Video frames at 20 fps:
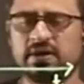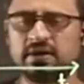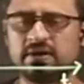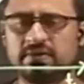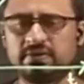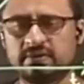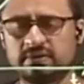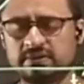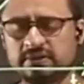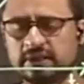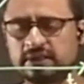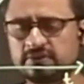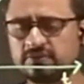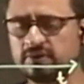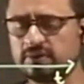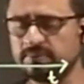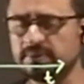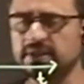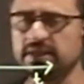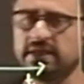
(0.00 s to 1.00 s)
of that
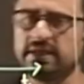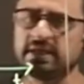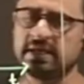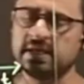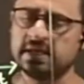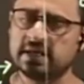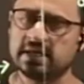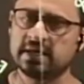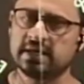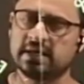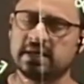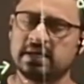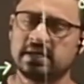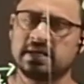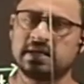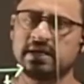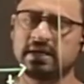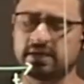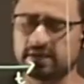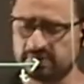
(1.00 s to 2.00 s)
will be the
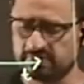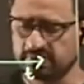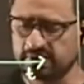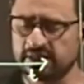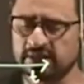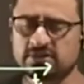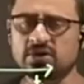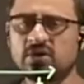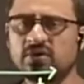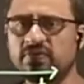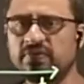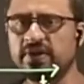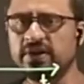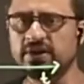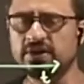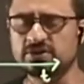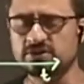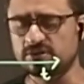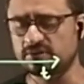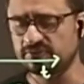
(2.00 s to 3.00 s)
nature of
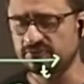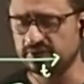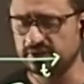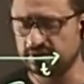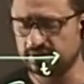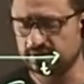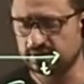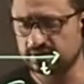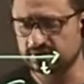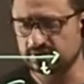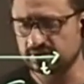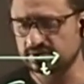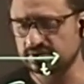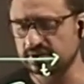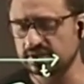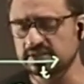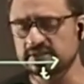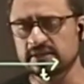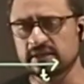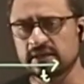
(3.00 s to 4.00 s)
variation of the
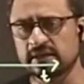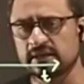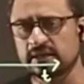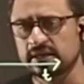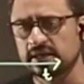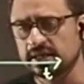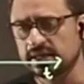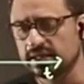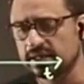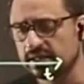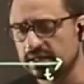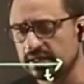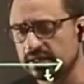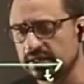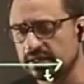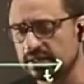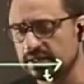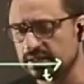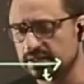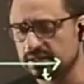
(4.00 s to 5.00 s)
resistance.
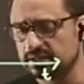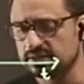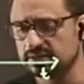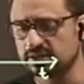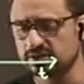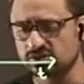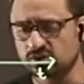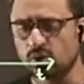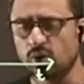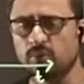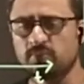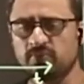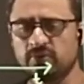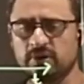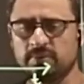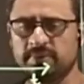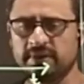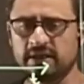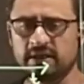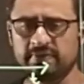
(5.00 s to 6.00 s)
The
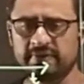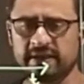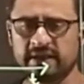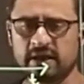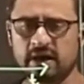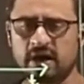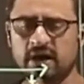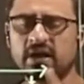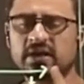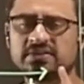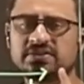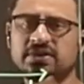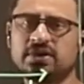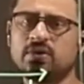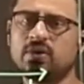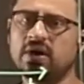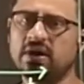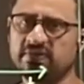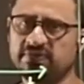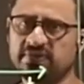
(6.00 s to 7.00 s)
slope will be giving
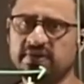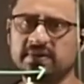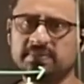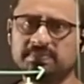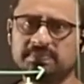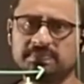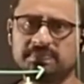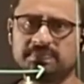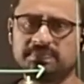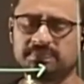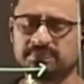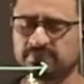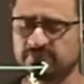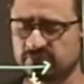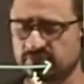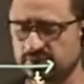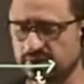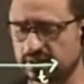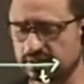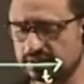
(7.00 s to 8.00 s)
R0 alpha,
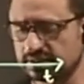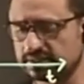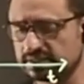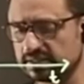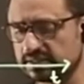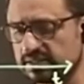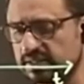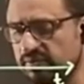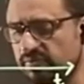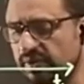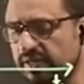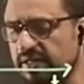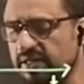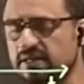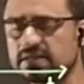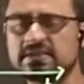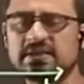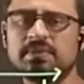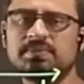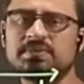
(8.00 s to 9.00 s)
and this is the
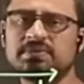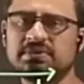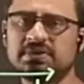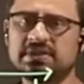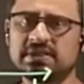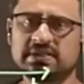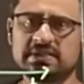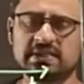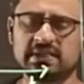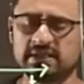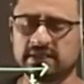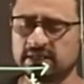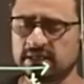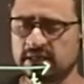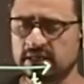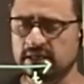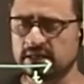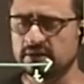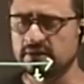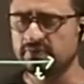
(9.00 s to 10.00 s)
y-intercept, which is the
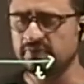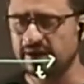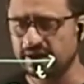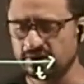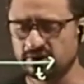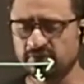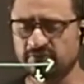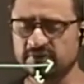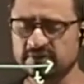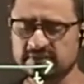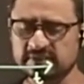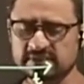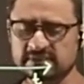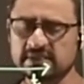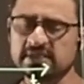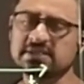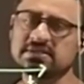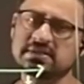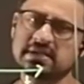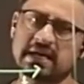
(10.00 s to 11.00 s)
value of
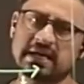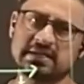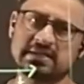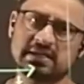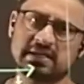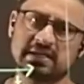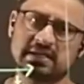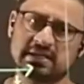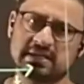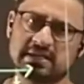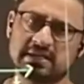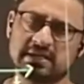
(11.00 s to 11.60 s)
resistance at